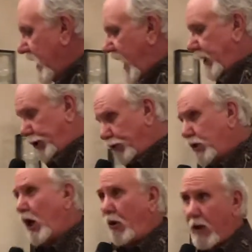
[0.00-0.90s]
and you
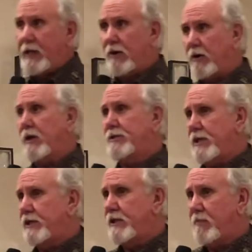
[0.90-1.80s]
go
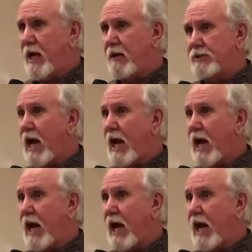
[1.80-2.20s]
860 miles,